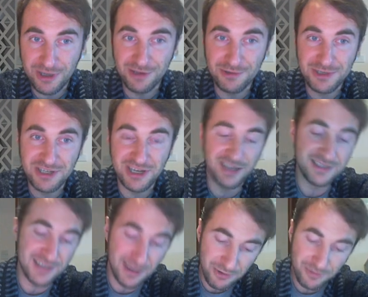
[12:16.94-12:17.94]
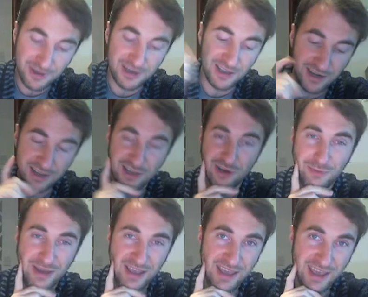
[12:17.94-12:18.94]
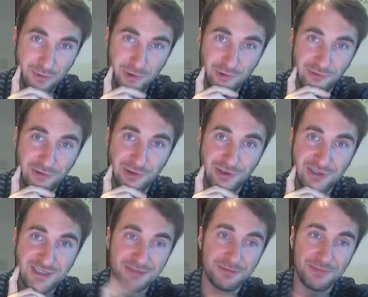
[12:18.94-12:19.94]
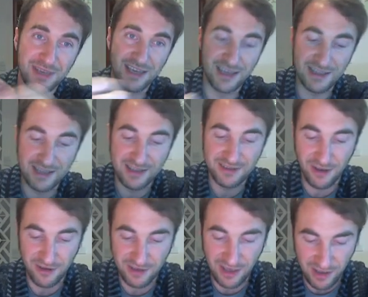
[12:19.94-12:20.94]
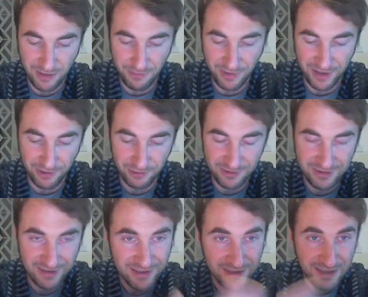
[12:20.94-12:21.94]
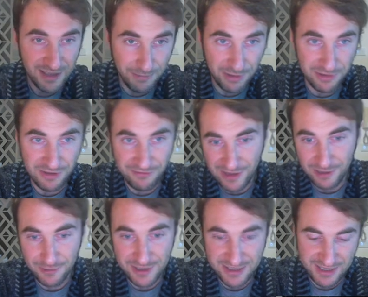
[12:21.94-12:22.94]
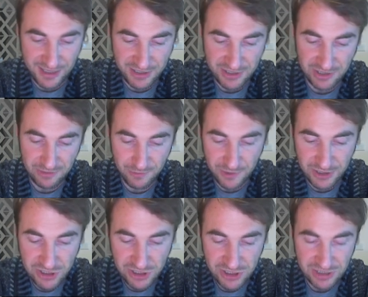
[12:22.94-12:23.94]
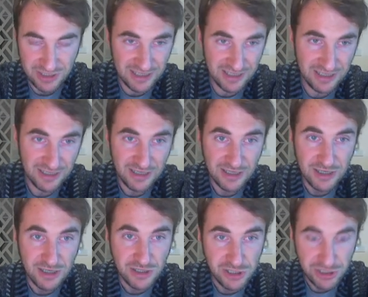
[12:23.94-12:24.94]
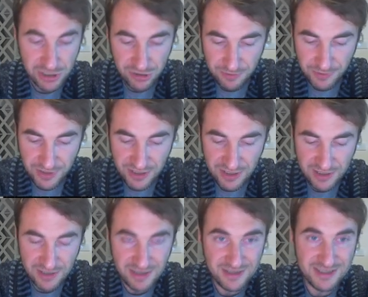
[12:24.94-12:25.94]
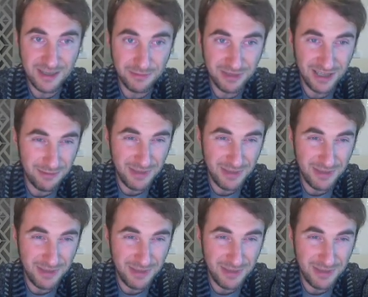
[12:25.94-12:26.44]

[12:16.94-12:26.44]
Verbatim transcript: those shots, I'm already gonna hear my A-roll voice, Mikayla, talking about the following section, which should be something in